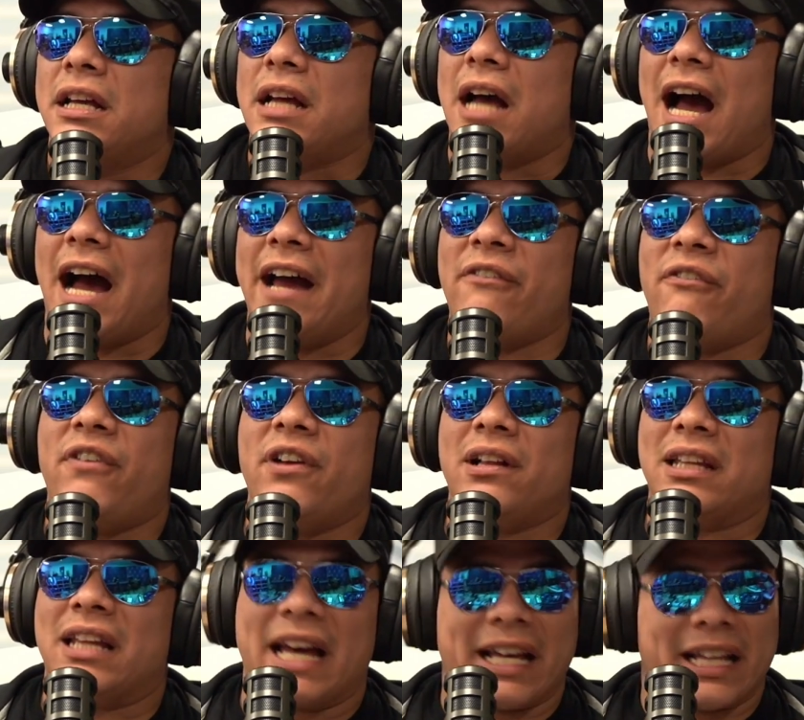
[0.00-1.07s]
I feel
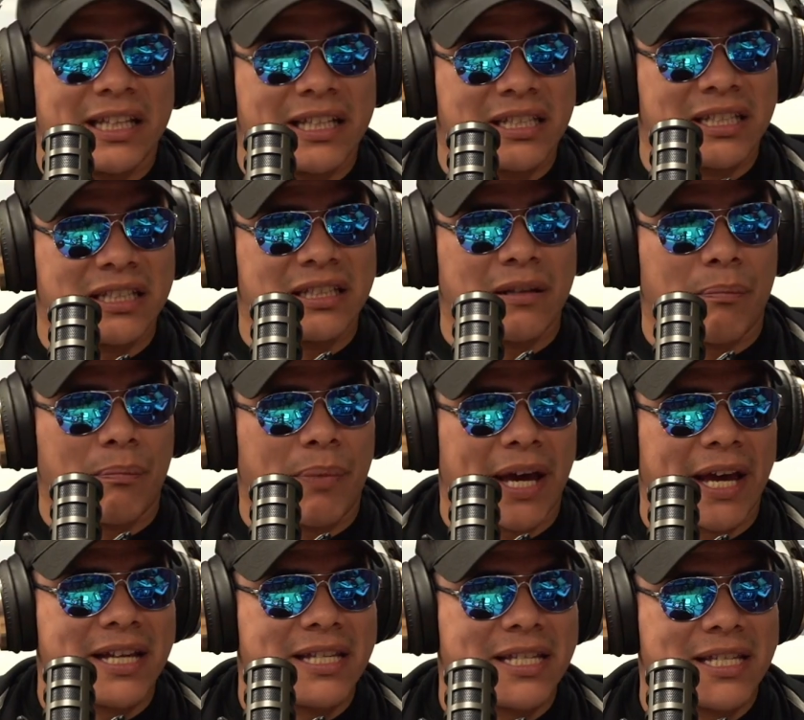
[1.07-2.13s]
like this is the
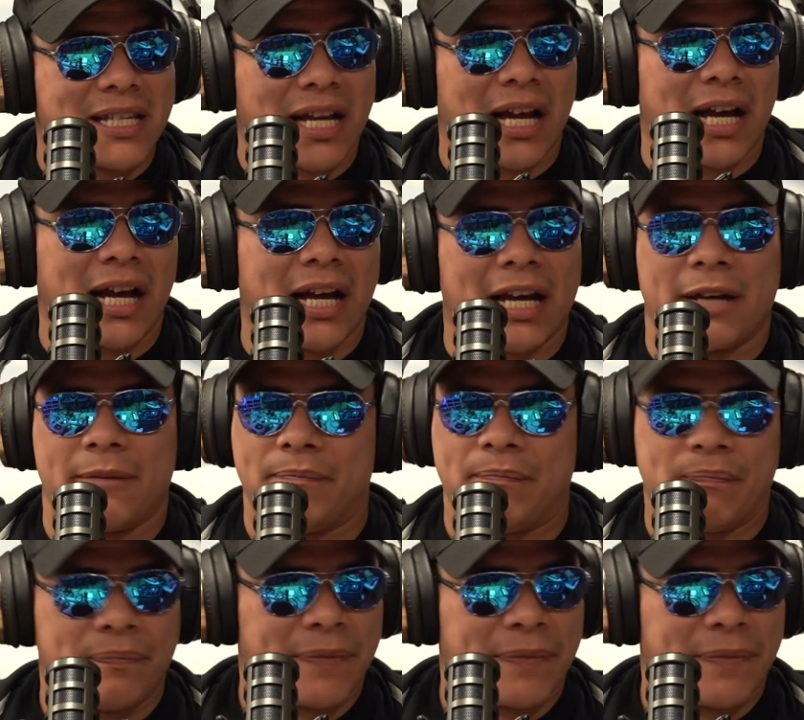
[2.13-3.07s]
best time.